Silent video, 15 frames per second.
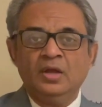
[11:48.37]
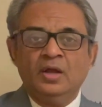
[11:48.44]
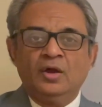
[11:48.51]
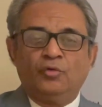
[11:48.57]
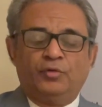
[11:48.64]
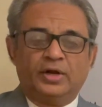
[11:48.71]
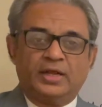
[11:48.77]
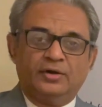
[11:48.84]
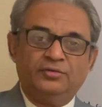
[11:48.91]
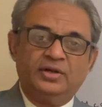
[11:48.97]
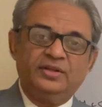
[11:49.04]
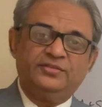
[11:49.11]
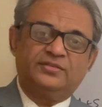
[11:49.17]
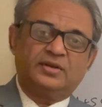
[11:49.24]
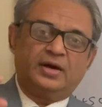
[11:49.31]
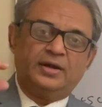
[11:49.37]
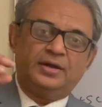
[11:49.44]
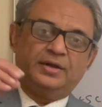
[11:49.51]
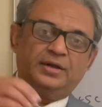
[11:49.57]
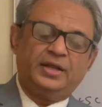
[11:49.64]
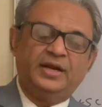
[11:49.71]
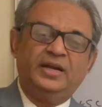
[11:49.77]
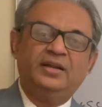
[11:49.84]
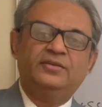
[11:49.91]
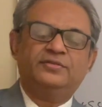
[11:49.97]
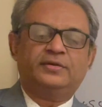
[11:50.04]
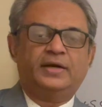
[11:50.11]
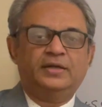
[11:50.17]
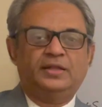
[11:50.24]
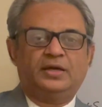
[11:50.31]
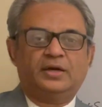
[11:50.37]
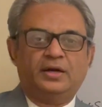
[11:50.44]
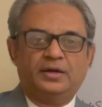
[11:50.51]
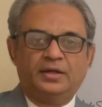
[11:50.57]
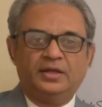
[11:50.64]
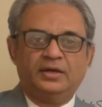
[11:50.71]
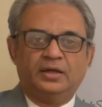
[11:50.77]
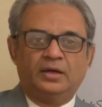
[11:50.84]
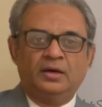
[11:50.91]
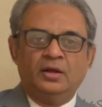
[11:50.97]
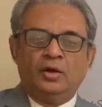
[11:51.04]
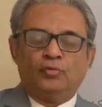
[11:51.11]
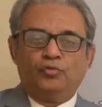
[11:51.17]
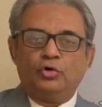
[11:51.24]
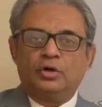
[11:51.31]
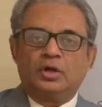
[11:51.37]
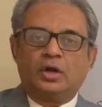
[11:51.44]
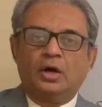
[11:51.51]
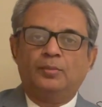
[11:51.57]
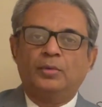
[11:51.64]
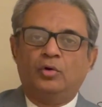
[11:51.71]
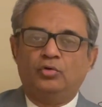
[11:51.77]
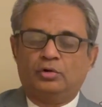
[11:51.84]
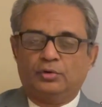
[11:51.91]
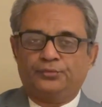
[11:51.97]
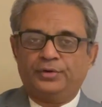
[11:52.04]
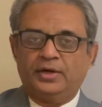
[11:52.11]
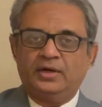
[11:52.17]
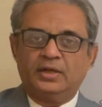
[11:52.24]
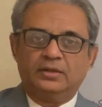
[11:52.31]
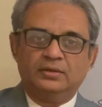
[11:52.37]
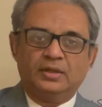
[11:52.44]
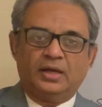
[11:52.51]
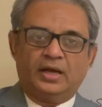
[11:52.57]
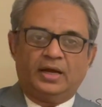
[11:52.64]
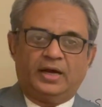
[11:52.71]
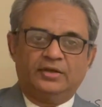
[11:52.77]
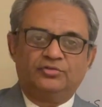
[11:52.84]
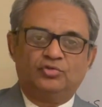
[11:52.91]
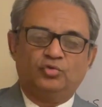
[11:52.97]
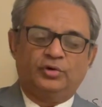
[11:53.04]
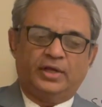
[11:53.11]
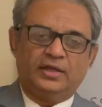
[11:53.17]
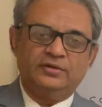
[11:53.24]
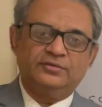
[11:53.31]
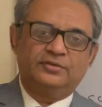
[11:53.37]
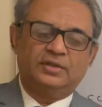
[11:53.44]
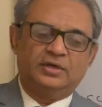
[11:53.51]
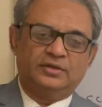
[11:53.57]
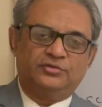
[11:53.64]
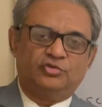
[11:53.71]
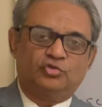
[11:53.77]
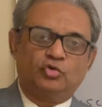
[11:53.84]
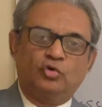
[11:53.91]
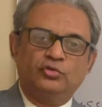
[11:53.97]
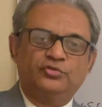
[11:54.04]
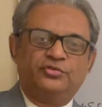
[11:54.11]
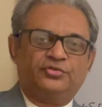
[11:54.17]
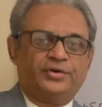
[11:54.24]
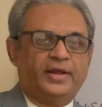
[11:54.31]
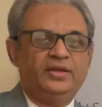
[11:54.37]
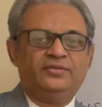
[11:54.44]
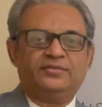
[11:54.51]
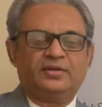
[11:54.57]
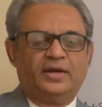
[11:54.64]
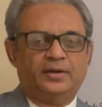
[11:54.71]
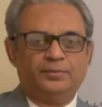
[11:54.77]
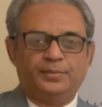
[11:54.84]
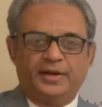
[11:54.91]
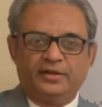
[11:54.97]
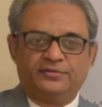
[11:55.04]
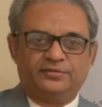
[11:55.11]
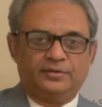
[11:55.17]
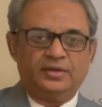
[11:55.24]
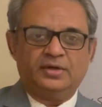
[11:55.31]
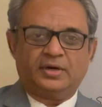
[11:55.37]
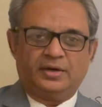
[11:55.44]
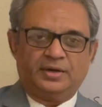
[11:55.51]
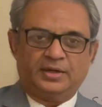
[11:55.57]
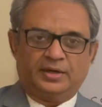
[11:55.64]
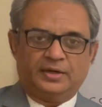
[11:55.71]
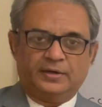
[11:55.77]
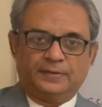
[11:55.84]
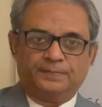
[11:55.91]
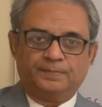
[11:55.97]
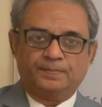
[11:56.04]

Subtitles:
Whatever is contained inside the container would come out of it as soon as the stone strikes and breaks the container.